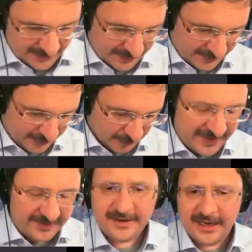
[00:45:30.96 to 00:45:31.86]
So
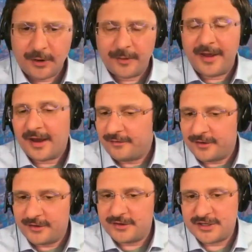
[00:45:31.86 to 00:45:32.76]
basically what we have
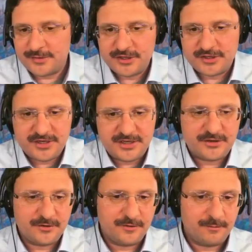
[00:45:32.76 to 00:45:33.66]
to do is we just need
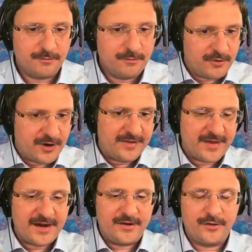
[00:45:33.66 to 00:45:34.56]
to bring
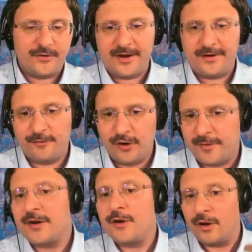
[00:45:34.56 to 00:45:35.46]
that into the right form
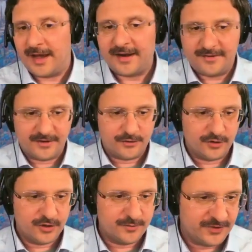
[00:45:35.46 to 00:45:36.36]
and collect the
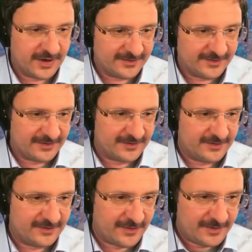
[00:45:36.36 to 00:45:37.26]
terms as
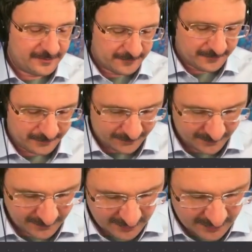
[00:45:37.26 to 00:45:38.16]
necessary.
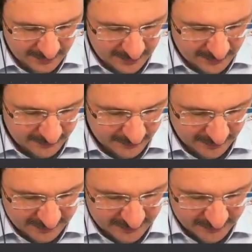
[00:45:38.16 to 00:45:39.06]
So
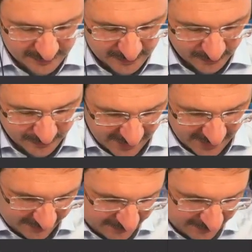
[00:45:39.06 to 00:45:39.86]
let's try to do that.